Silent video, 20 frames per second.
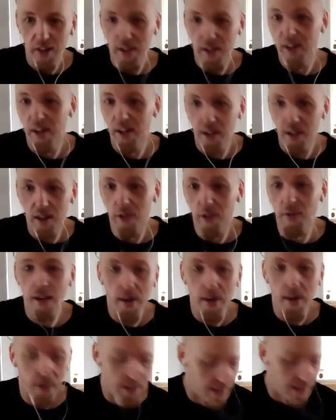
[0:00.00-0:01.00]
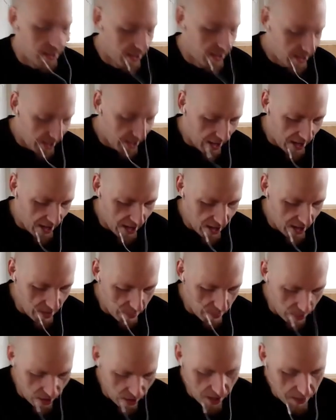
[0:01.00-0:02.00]
And I'll know it. Um,
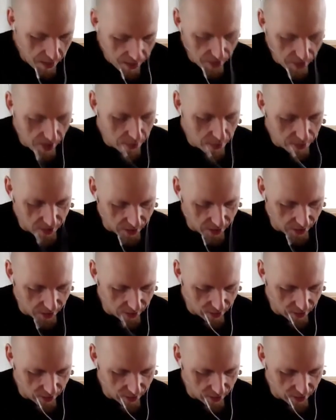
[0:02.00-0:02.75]
Bohemian Rhapsody,